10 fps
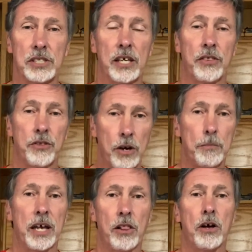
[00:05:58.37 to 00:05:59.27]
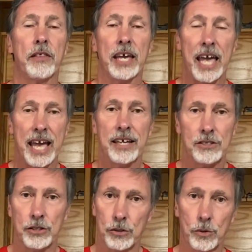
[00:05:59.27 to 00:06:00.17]
I thought by law they had
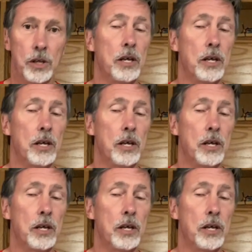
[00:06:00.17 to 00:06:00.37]
to,